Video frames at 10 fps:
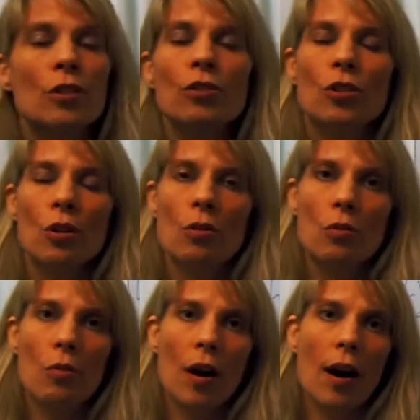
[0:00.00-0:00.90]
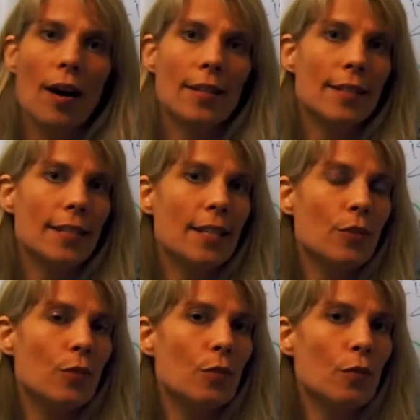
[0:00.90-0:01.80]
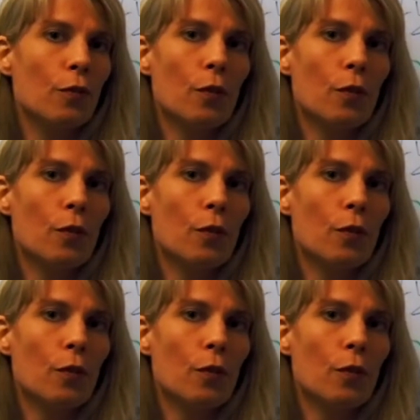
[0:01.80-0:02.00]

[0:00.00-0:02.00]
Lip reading: So stay tuned